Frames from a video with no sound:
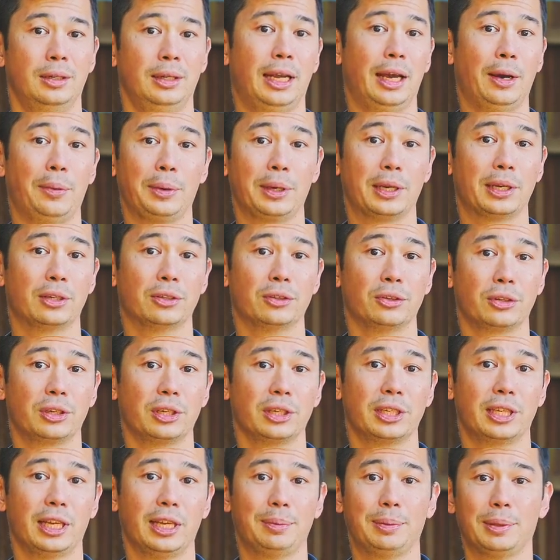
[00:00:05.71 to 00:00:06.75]
Now we're going to look
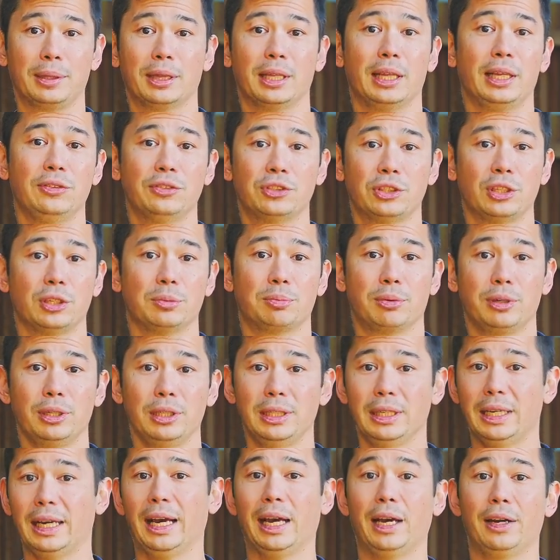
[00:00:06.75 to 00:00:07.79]
at keeping leaves and
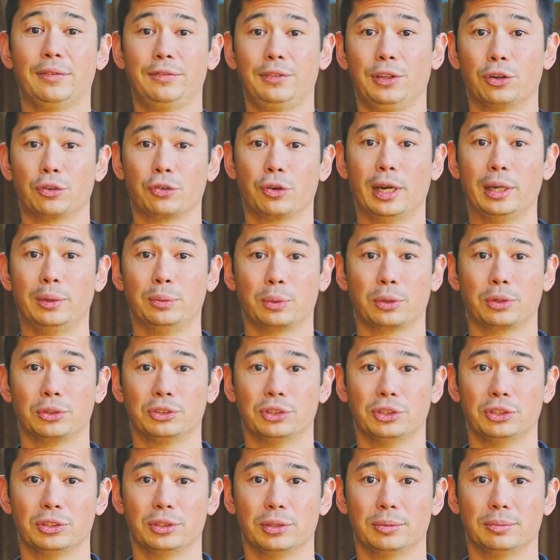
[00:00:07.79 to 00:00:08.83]
debris out of your rainwater
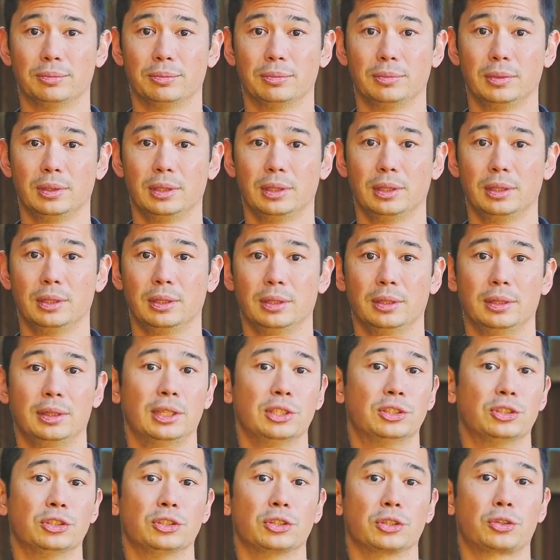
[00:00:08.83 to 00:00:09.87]
system.
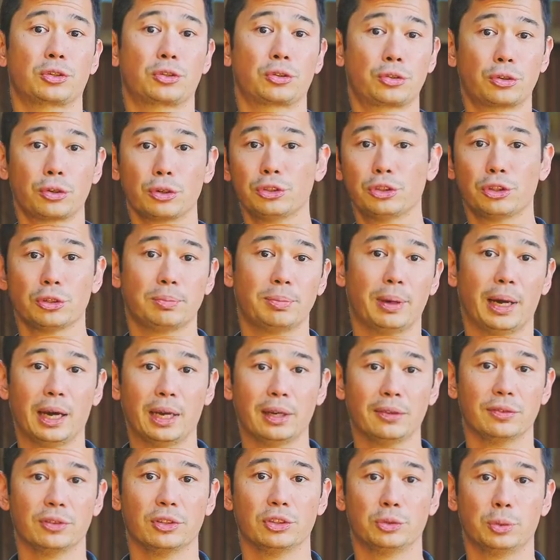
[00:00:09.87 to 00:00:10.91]
This is a crucial
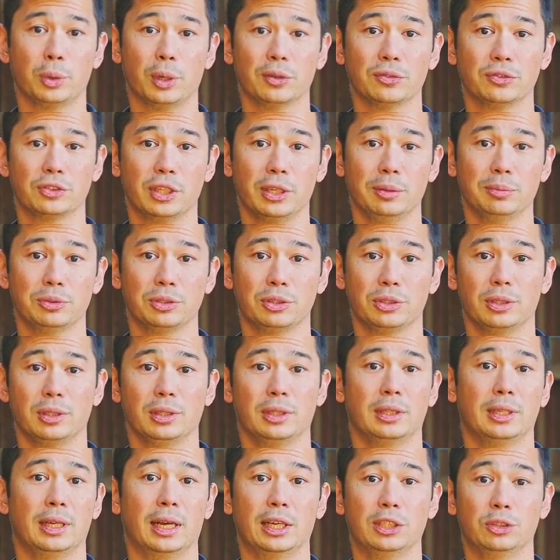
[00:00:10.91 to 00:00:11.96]
part of the 12 steps
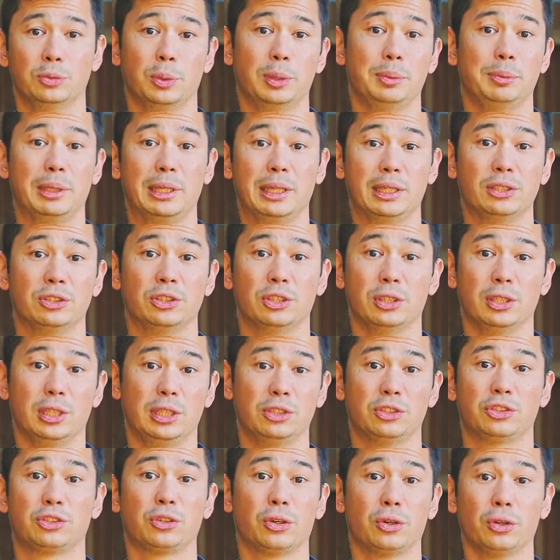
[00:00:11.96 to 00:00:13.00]
as we begin to
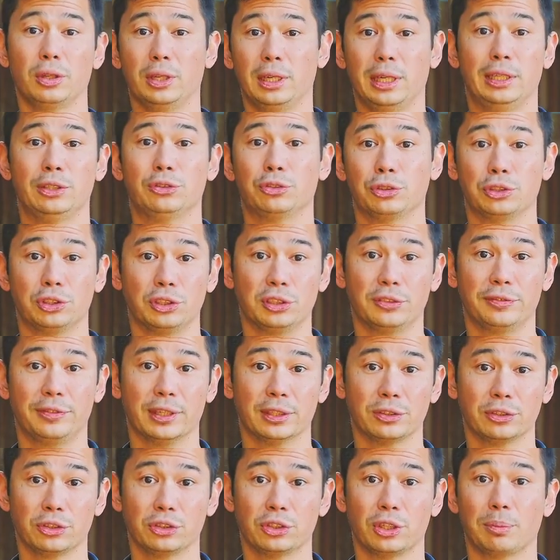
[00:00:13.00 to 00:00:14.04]
install and introduce
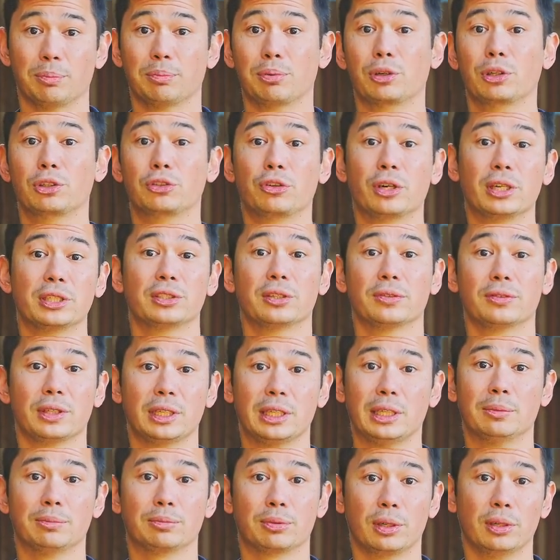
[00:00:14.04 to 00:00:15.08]
filters that
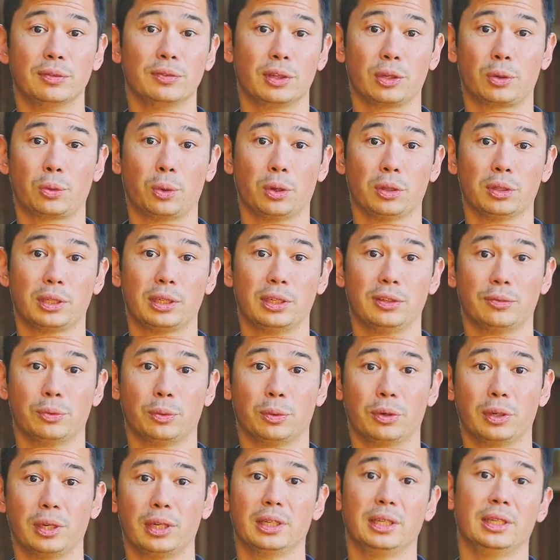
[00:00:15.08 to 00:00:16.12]
progressively improve the quality of
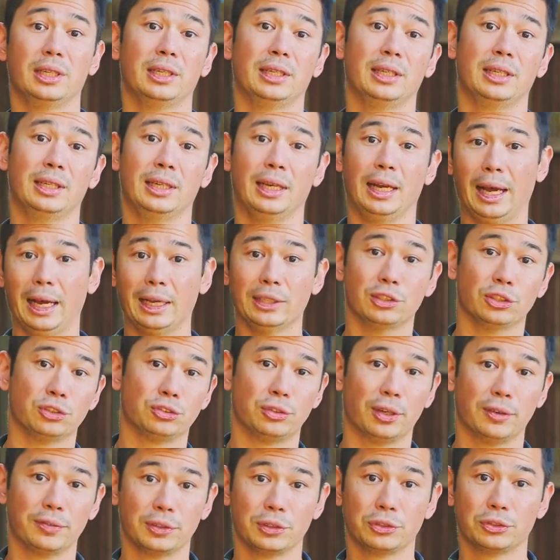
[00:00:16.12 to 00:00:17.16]
water as it
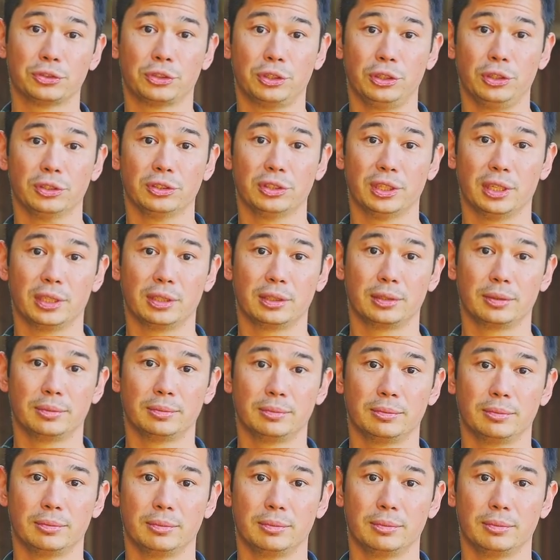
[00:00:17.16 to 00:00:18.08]
travels to your tank.